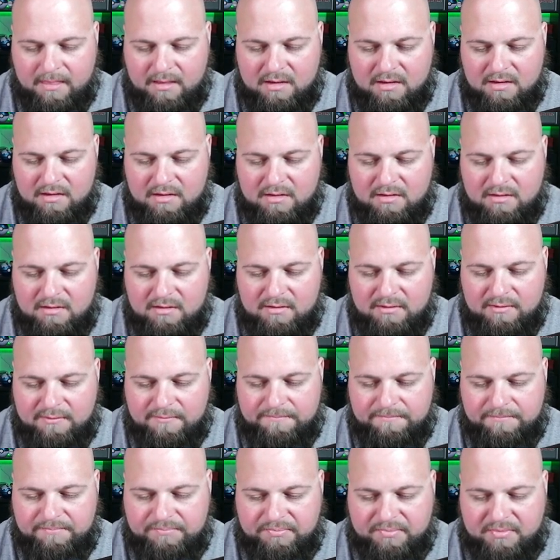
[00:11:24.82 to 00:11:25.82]

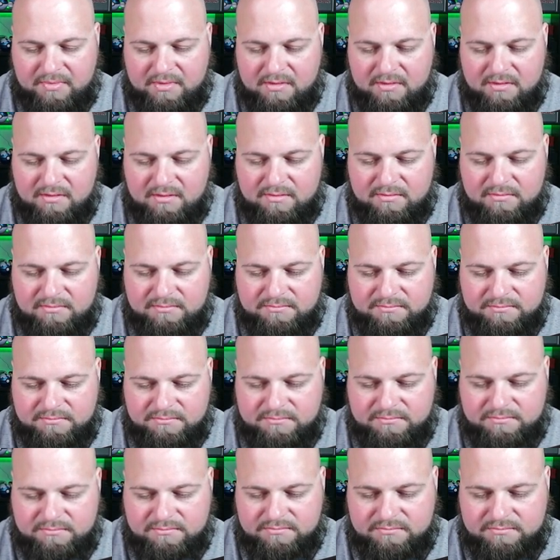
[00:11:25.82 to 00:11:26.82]

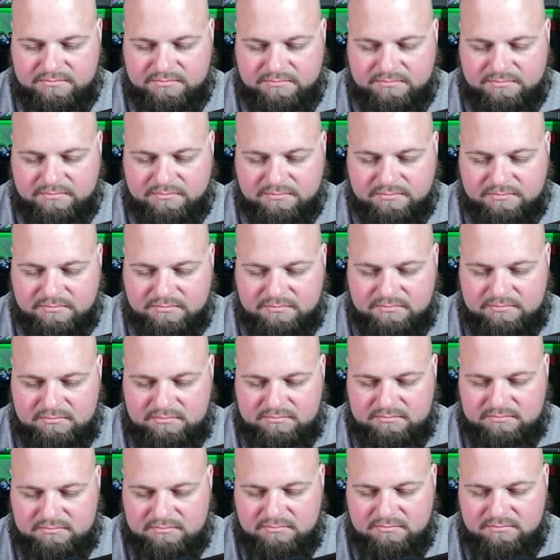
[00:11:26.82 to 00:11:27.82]

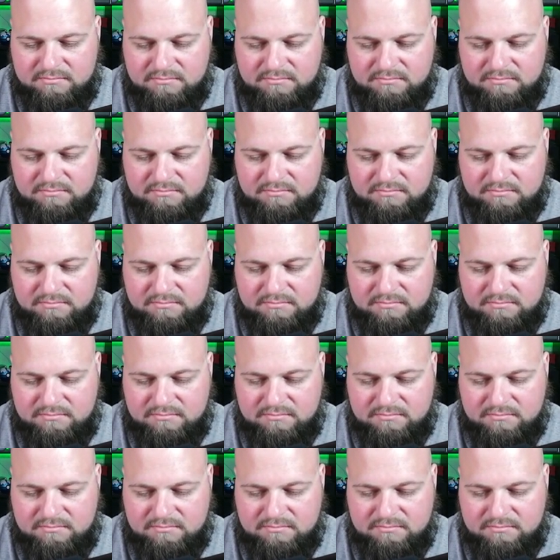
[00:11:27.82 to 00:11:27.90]
(no one is talking)